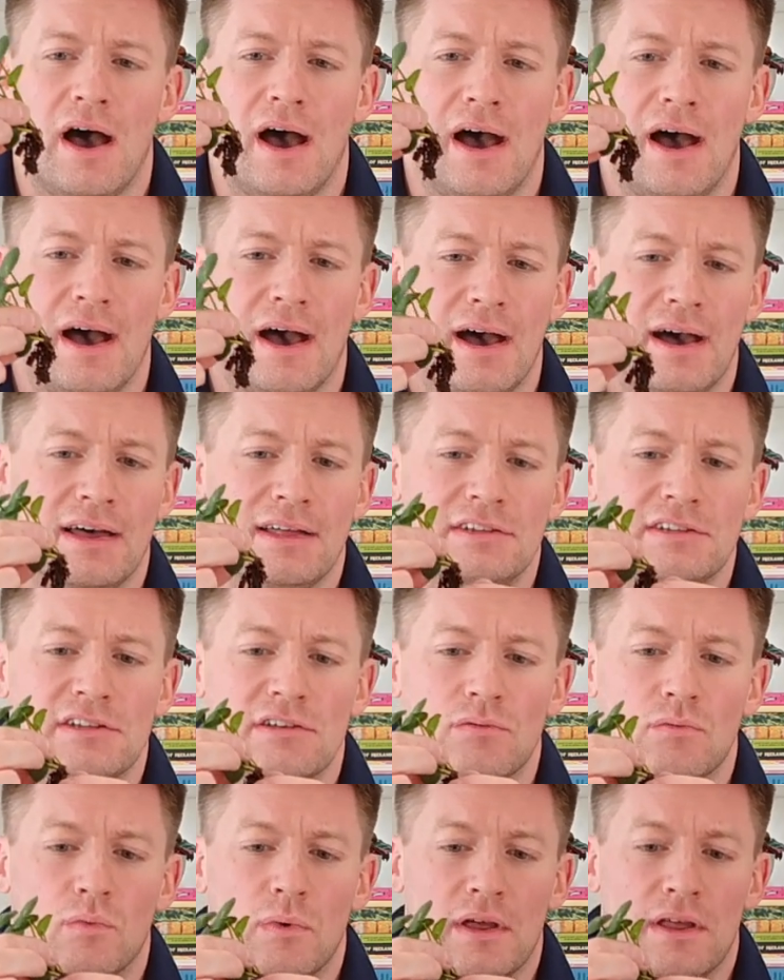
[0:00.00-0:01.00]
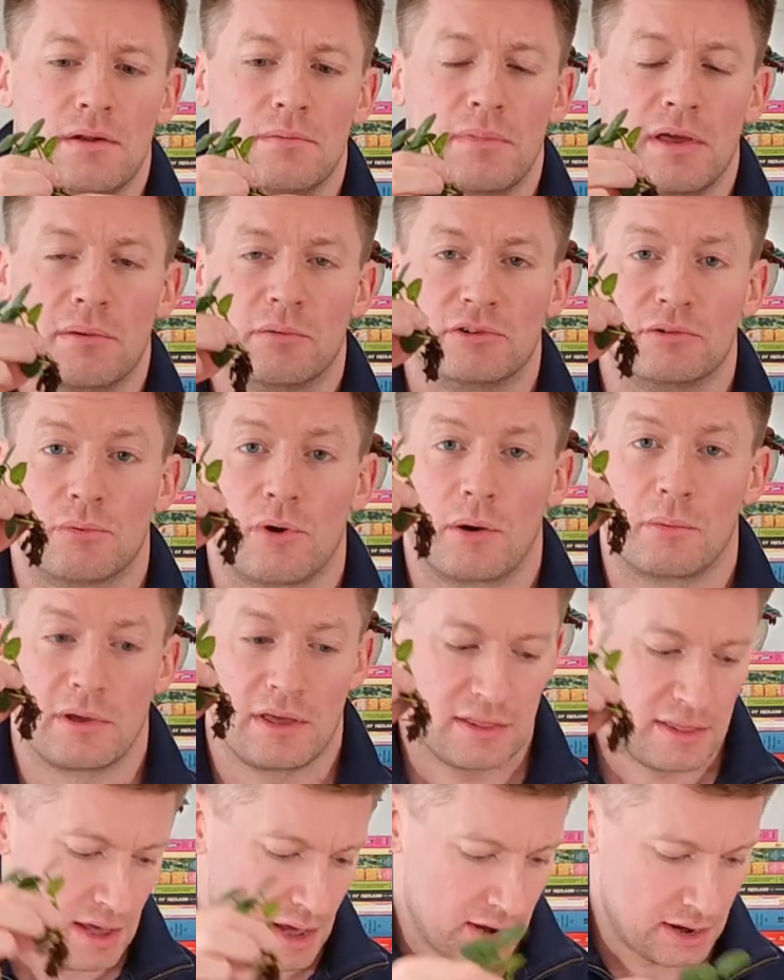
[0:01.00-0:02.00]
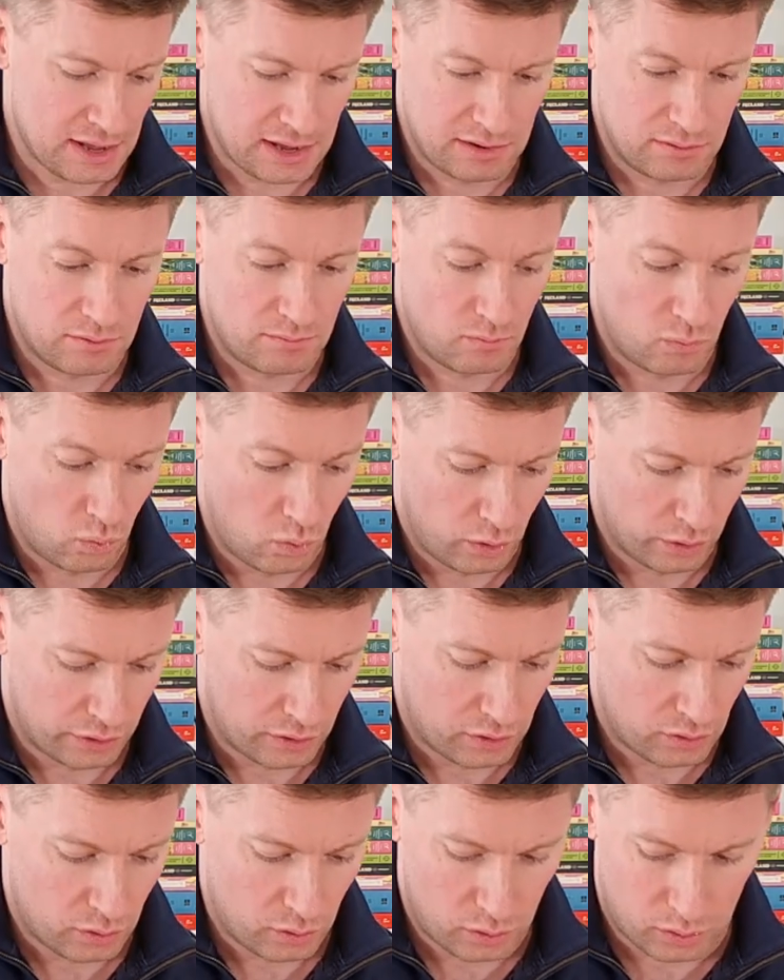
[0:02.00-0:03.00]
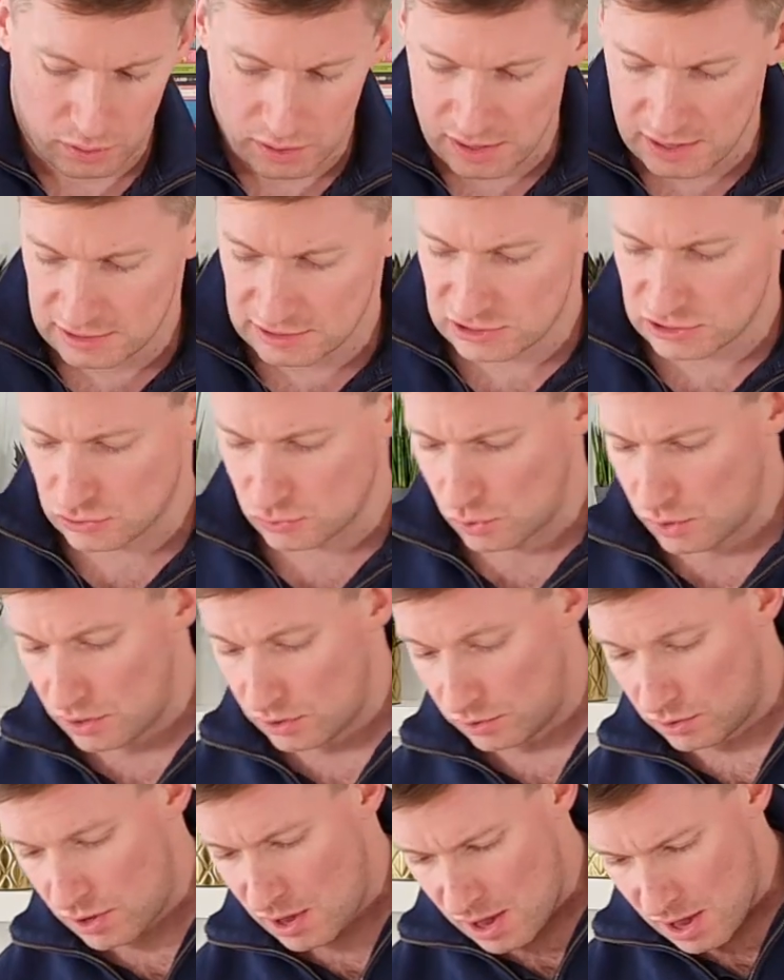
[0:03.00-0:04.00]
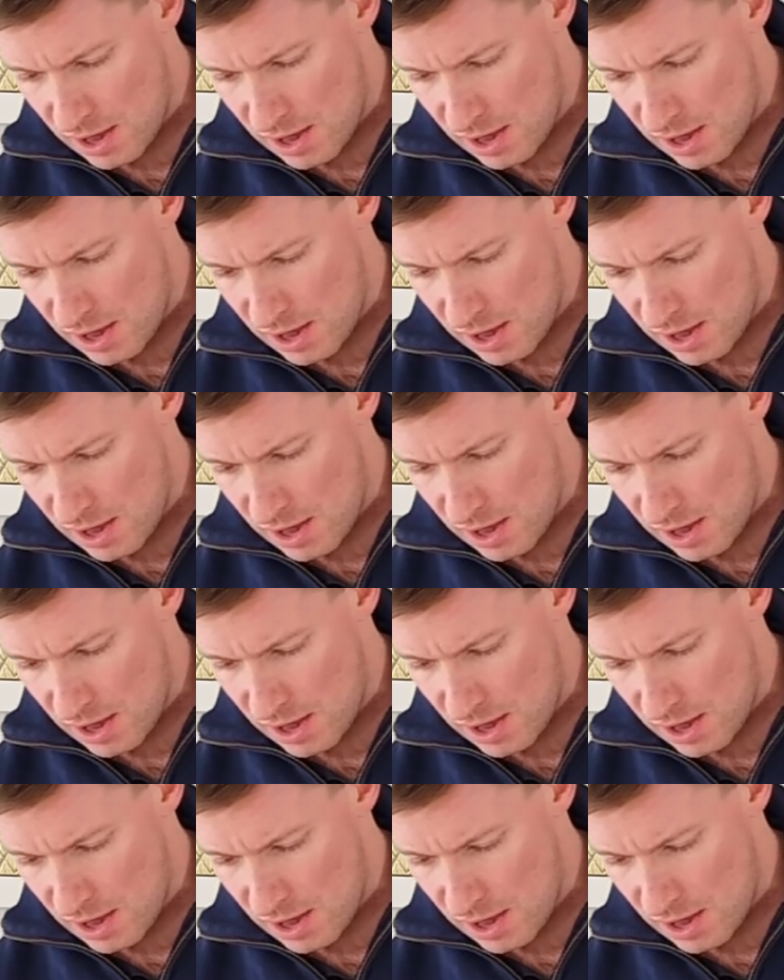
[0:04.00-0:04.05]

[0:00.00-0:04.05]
and we'll be able to propagate that in water or in soil.